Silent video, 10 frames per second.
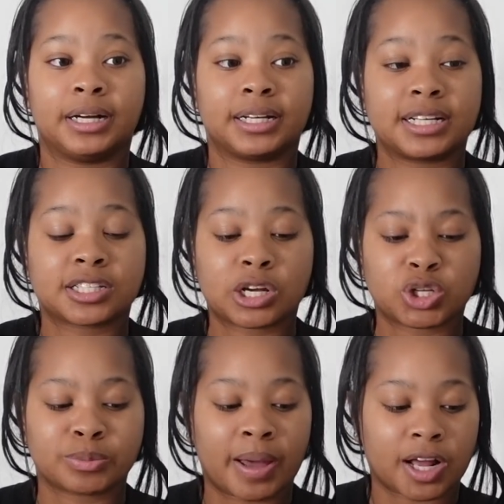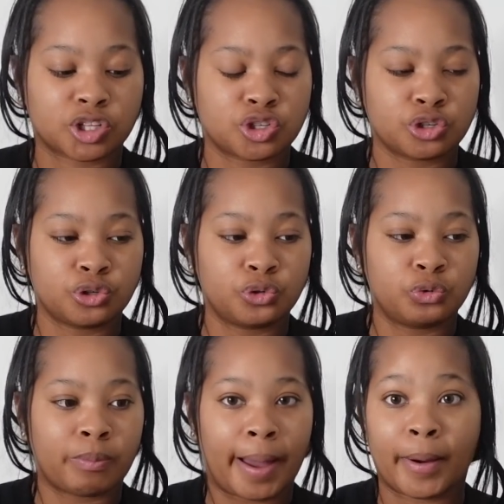This goes back
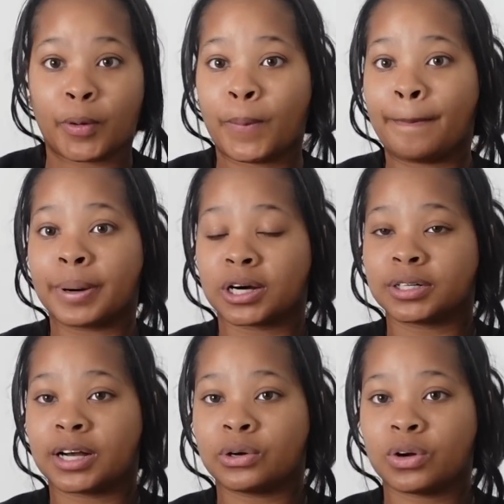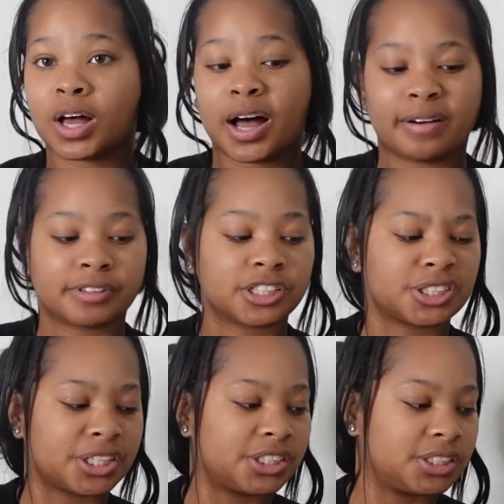to my whole burnout
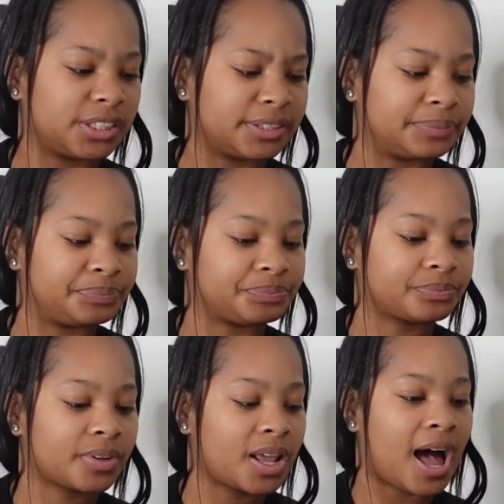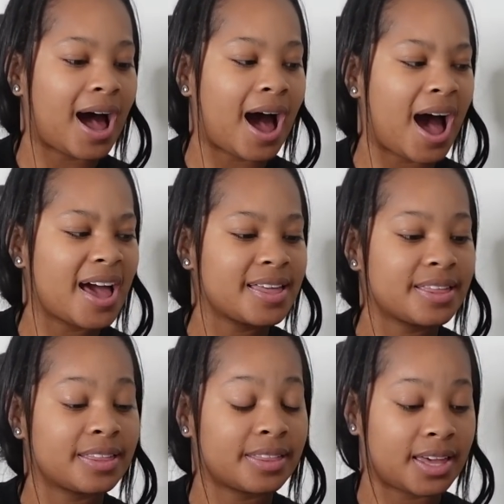conversation. I
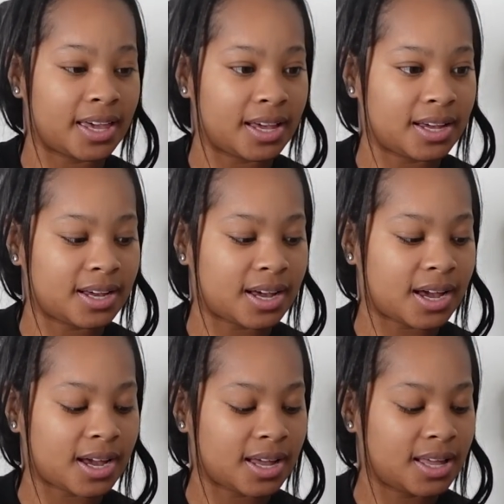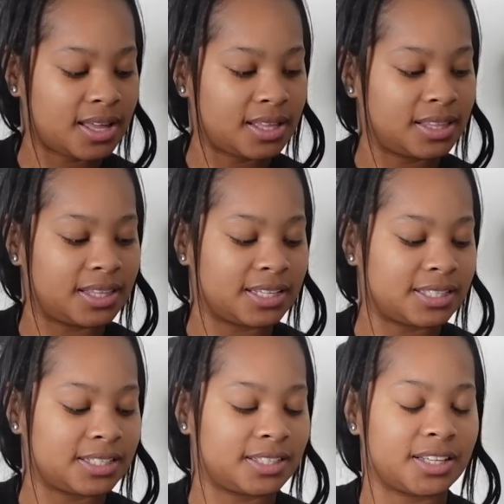think
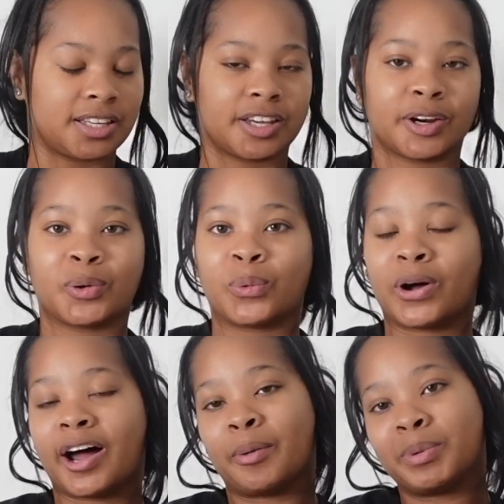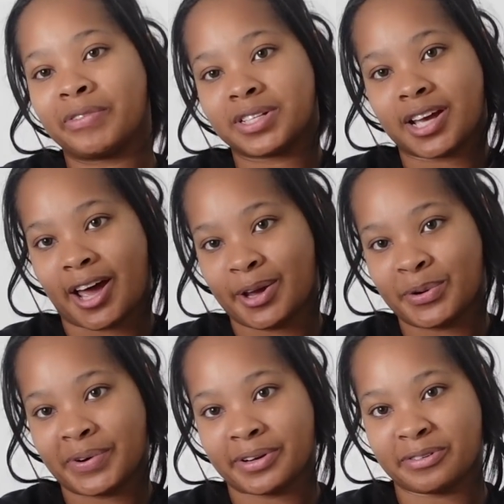this is the year where I'll be
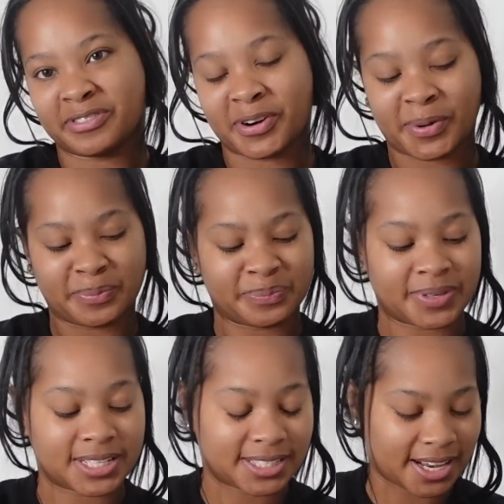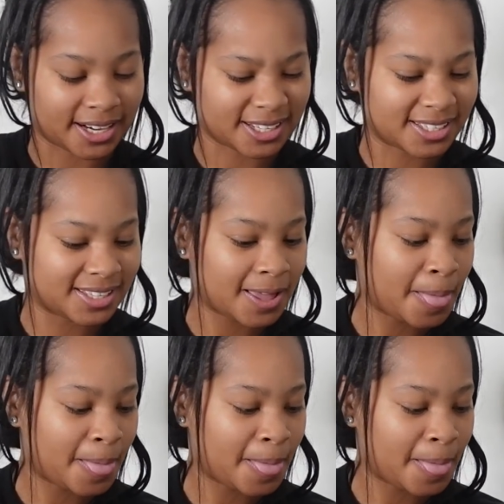retiring from aesthetics.